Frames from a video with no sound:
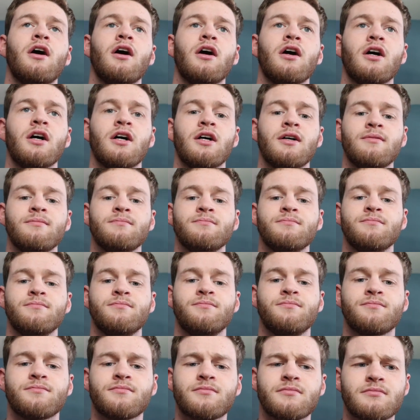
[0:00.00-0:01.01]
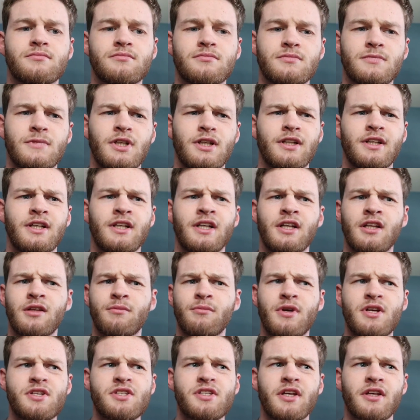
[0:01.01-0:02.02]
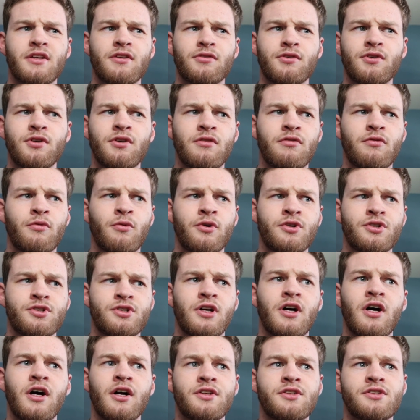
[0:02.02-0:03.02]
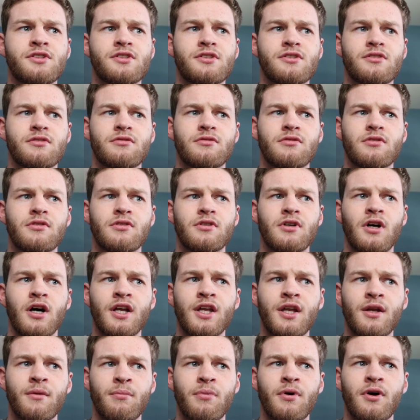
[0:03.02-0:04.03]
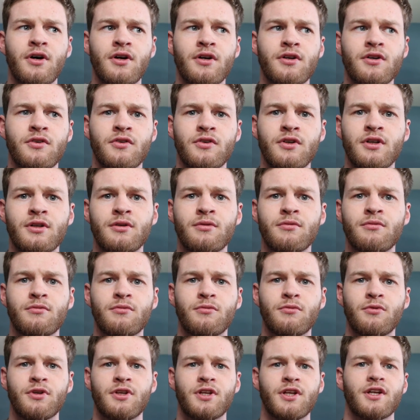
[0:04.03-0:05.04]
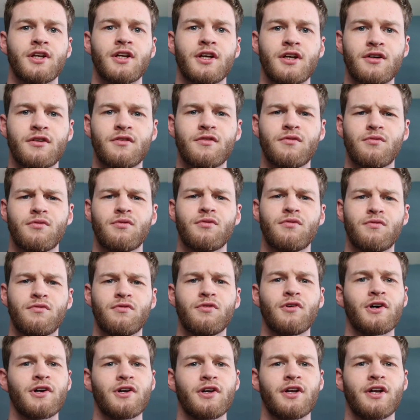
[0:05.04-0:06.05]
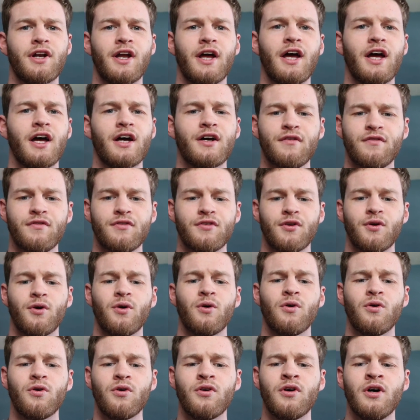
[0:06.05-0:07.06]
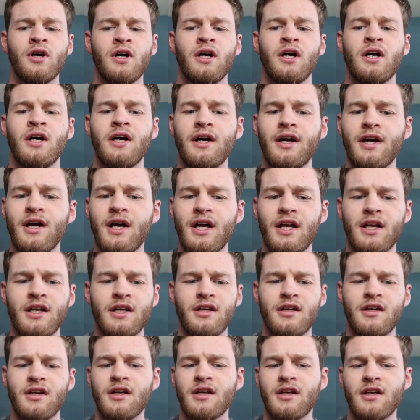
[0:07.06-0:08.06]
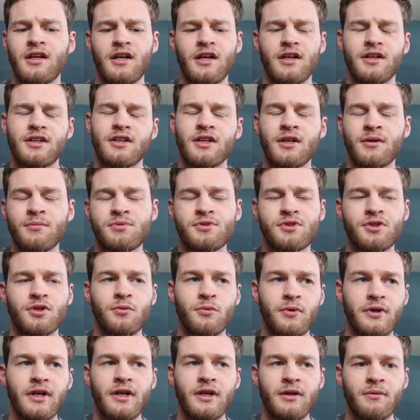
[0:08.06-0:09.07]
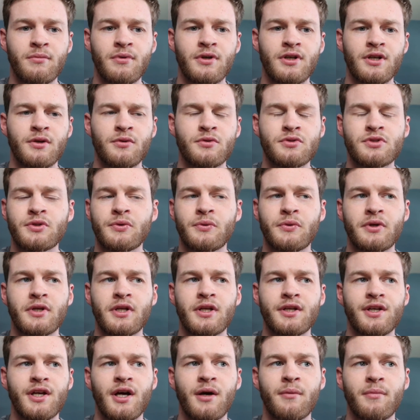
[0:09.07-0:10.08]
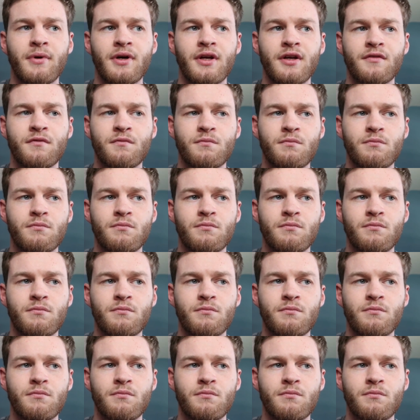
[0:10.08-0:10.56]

Um, and then he missed like three or four shots on the putt green within like a foot and a half of the hole, and he ended up still winning, but he was only down by